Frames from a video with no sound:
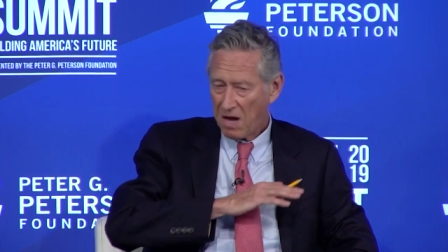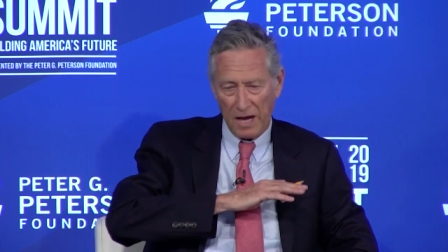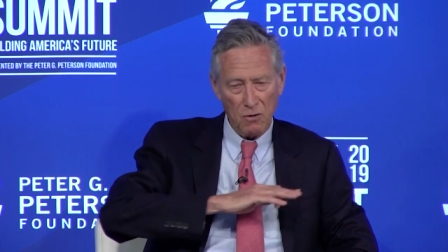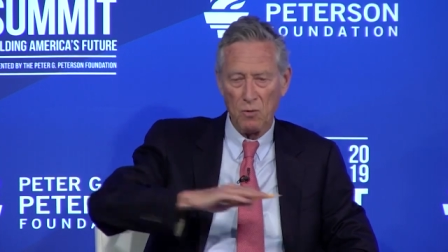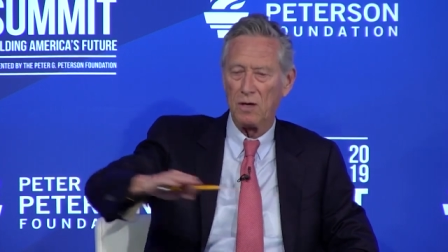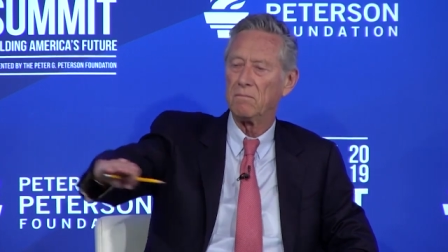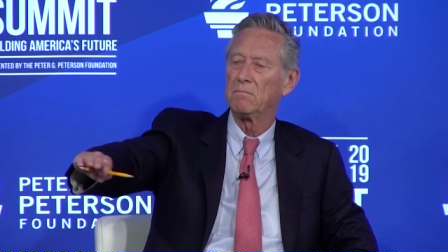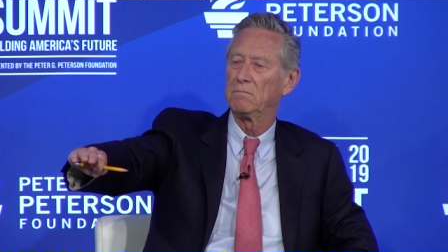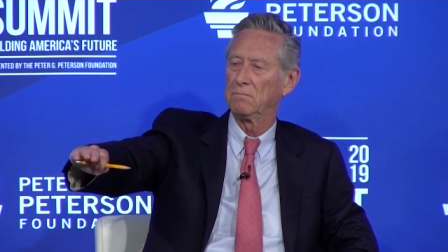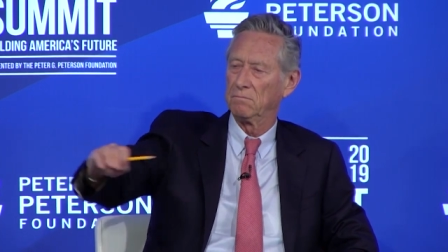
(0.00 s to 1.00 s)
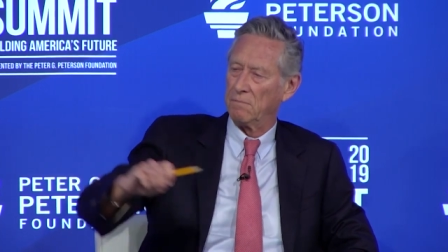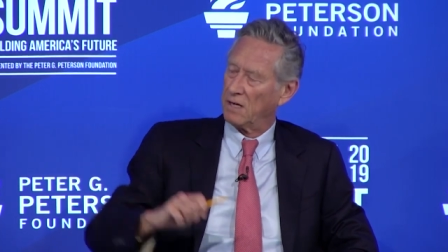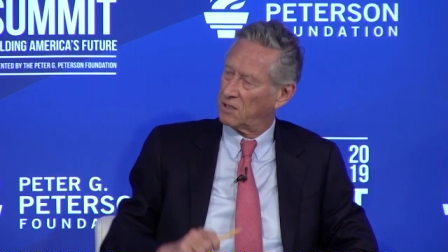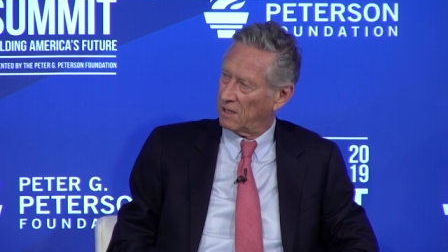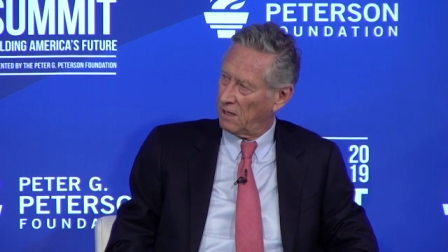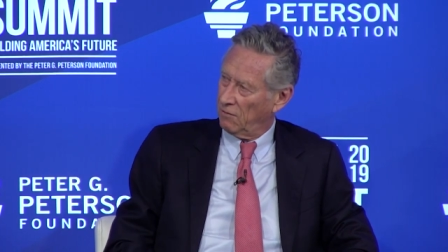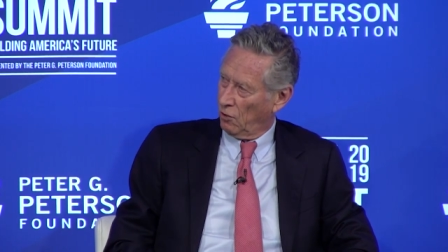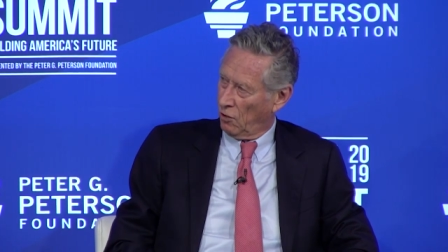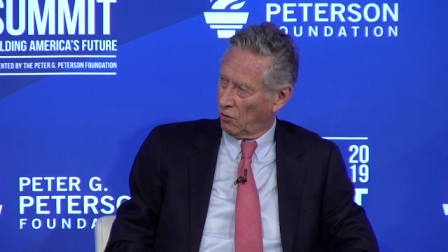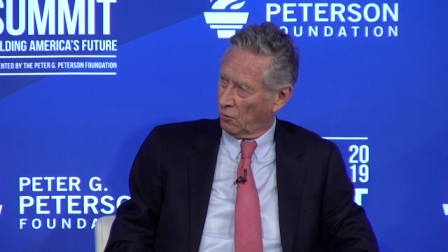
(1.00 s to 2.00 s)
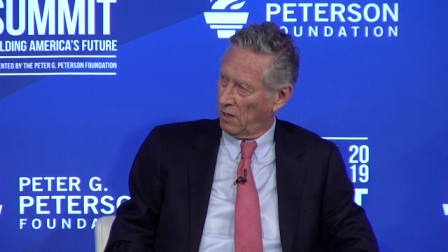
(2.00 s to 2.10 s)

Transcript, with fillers: I will maintain the long